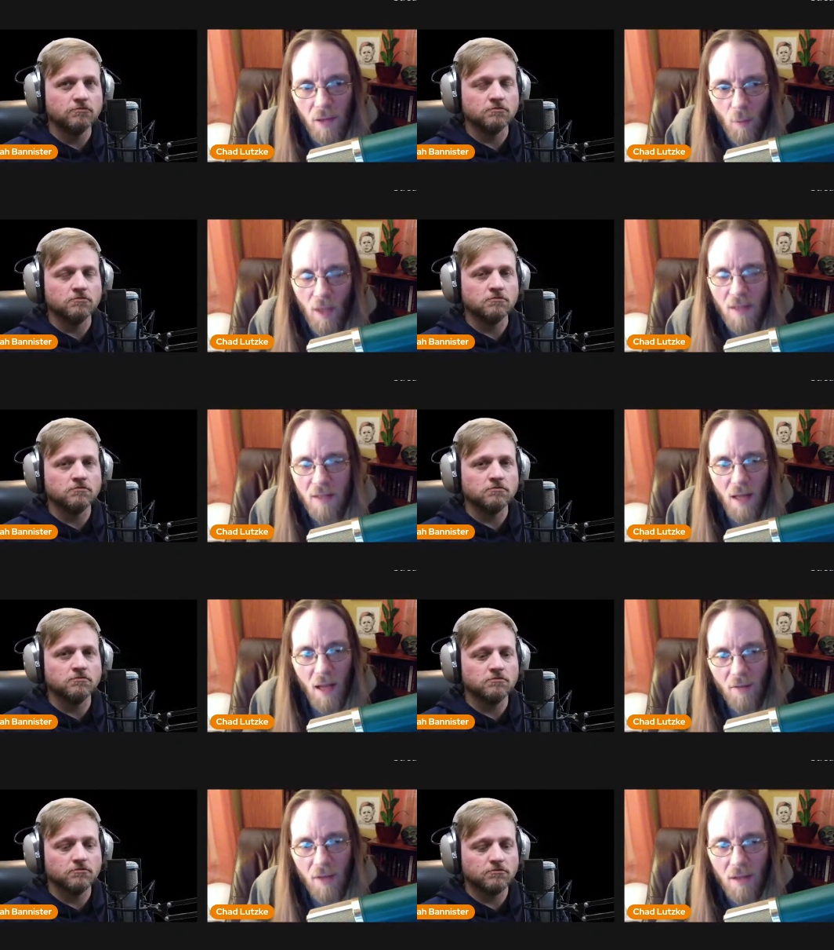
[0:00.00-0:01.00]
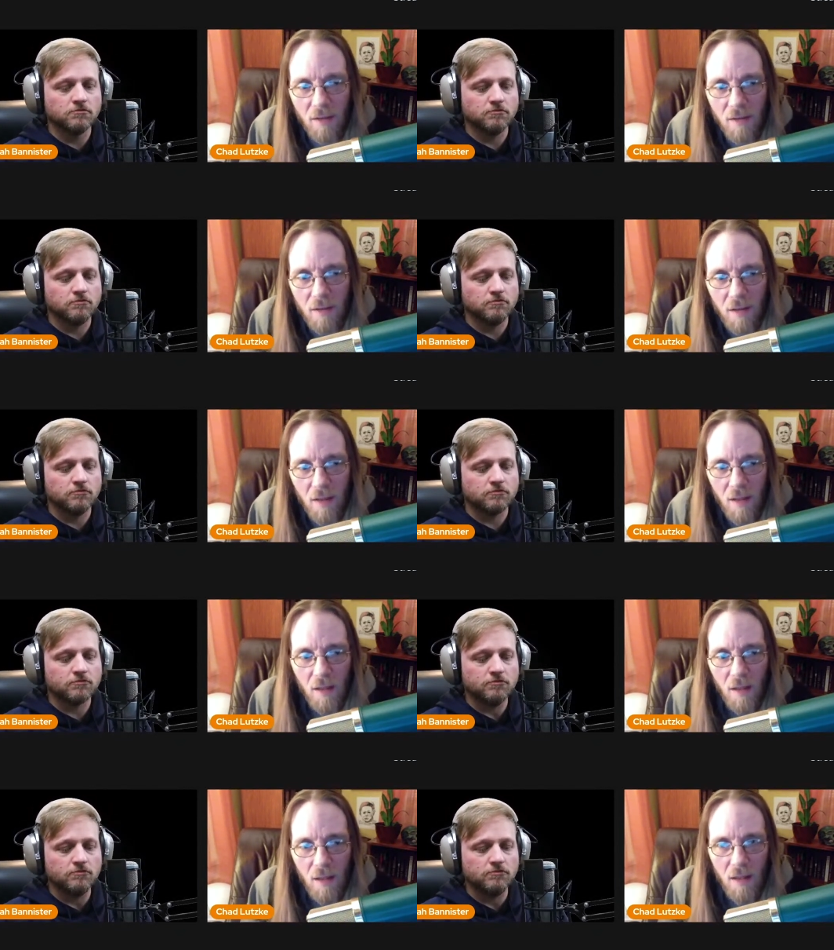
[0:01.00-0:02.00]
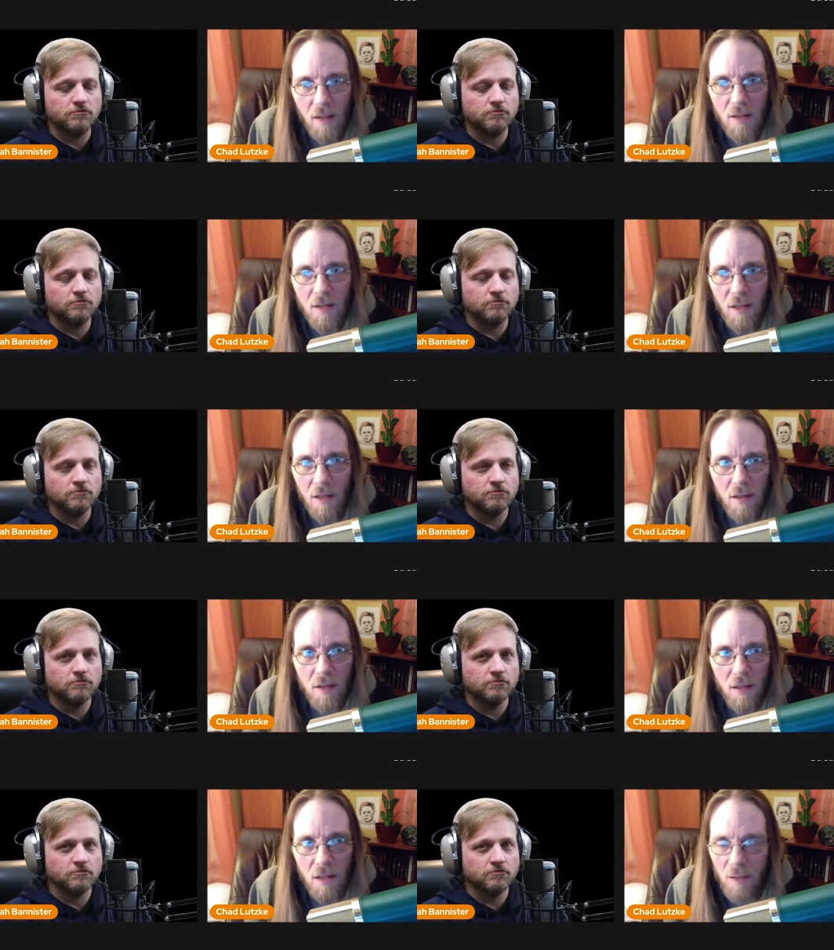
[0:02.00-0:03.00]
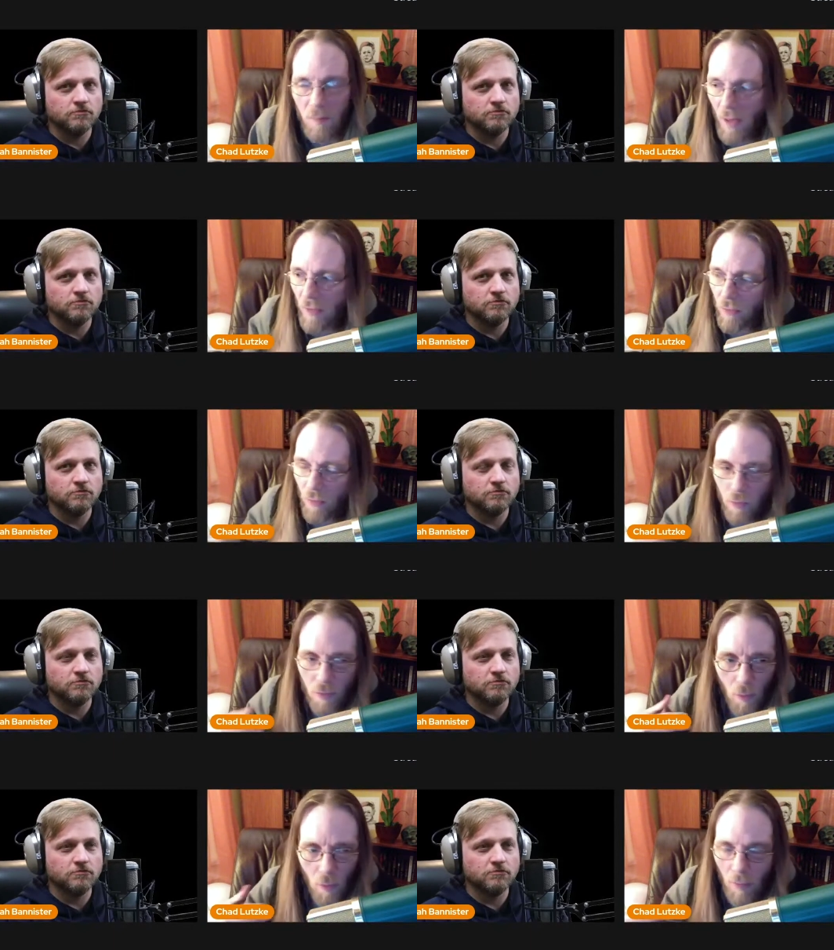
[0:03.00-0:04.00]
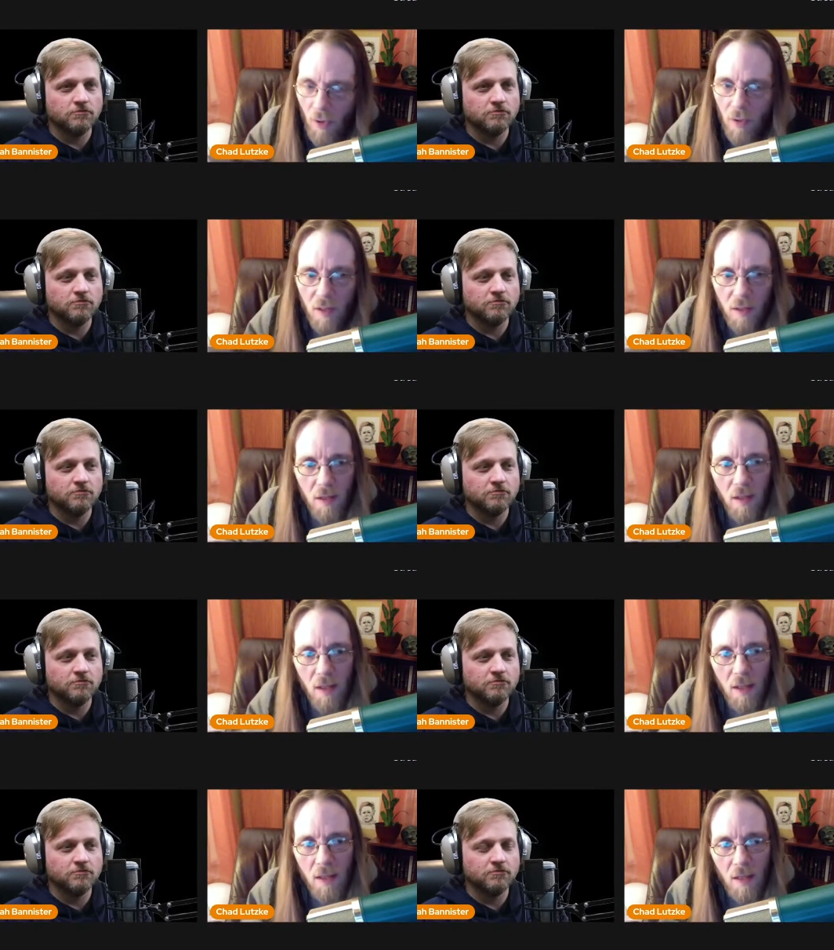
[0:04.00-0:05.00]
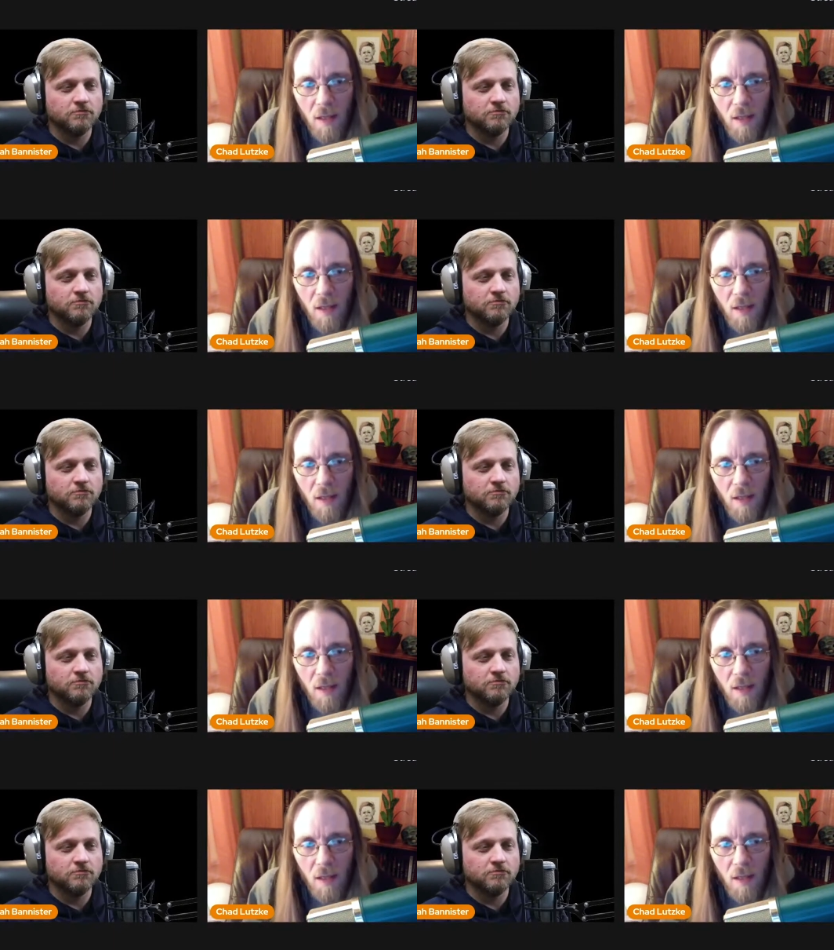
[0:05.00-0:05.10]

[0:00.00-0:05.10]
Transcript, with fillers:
Speaker 1: He wants to have kids. He's he's he's been through the whole party thing.